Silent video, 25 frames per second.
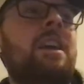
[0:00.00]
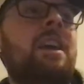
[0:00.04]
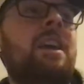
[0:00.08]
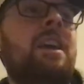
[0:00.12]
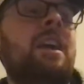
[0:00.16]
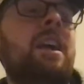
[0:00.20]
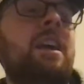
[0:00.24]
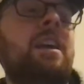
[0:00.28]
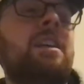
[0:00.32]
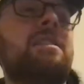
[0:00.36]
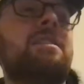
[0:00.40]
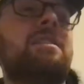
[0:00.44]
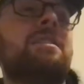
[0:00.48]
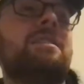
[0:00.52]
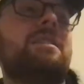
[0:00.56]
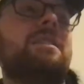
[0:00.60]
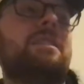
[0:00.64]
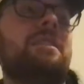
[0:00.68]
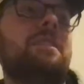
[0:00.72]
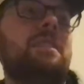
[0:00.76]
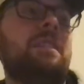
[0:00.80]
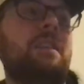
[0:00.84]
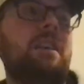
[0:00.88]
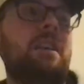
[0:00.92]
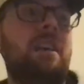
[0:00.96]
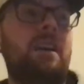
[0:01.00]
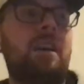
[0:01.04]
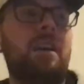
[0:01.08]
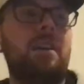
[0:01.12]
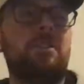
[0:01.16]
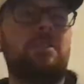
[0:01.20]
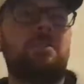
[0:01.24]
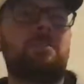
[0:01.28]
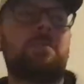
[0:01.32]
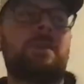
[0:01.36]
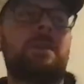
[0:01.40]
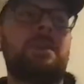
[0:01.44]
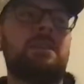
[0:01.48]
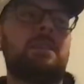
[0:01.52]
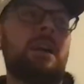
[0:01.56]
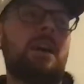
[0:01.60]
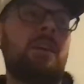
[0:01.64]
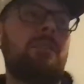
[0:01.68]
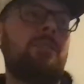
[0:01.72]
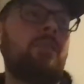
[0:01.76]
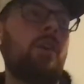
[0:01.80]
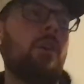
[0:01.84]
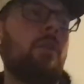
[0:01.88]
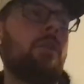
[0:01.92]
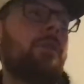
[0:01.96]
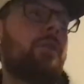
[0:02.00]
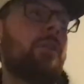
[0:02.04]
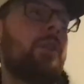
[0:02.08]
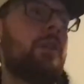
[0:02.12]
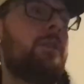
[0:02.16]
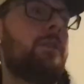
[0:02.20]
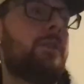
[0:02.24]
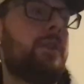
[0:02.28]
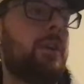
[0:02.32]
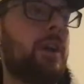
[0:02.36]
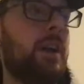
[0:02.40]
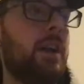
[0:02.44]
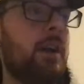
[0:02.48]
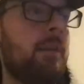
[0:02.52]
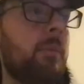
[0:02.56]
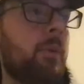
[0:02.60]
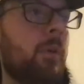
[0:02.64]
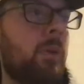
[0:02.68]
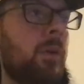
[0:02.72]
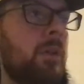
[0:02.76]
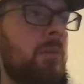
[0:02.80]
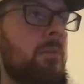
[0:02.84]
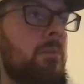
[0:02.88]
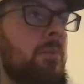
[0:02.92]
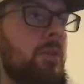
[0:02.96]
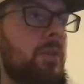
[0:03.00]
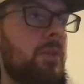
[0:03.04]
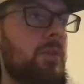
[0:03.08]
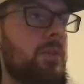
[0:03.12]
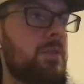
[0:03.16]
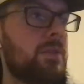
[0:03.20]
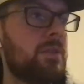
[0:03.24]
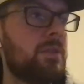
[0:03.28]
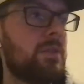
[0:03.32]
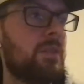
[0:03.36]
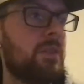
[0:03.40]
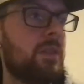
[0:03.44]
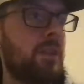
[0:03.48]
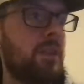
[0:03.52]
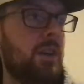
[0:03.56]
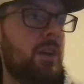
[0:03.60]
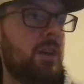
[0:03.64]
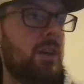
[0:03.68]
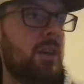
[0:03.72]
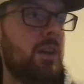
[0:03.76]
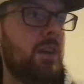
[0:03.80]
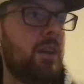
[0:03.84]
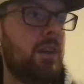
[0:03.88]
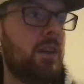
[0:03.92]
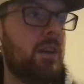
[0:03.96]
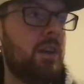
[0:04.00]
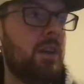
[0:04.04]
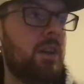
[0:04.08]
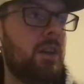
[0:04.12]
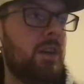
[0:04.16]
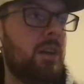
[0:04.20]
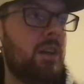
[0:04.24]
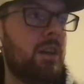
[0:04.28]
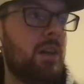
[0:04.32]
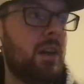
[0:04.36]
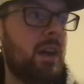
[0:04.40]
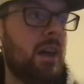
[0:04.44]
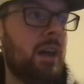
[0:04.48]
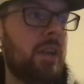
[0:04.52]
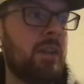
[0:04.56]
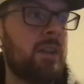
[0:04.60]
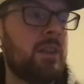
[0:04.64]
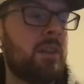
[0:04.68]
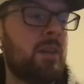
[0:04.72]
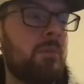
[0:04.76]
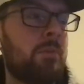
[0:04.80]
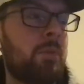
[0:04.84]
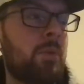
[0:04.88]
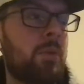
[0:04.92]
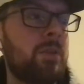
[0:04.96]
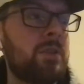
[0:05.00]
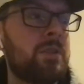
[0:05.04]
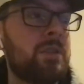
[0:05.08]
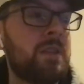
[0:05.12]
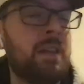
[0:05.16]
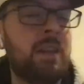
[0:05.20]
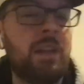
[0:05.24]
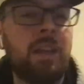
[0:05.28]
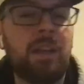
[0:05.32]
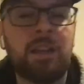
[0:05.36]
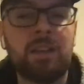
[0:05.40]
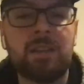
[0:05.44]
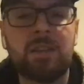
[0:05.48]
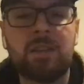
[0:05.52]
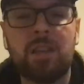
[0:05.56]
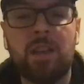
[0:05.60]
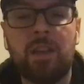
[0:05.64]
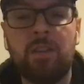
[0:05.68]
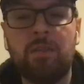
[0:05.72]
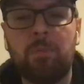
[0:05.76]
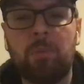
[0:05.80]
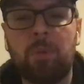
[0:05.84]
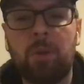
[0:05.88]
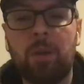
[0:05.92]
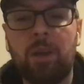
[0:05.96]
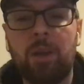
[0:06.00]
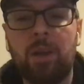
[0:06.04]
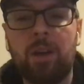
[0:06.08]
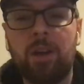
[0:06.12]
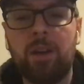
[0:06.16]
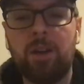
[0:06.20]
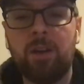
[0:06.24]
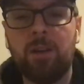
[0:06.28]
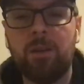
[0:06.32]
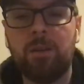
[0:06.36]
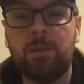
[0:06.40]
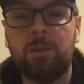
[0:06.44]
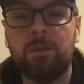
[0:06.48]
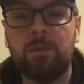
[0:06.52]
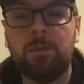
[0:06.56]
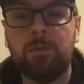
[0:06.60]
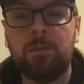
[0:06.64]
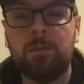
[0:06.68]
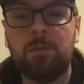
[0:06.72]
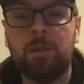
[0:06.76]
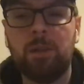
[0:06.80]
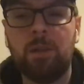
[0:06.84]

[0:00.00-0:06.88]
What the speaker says: Denny, I guess. Just because I have no feel for him or the Bulls. I think the Bulls need like a safe player.